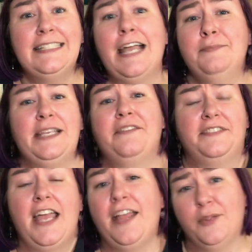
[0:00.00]
times out of
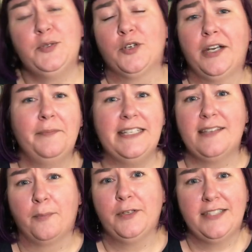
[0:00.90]
10, those are going to be
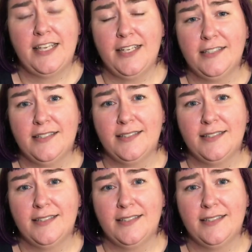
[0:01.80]
separate scenes.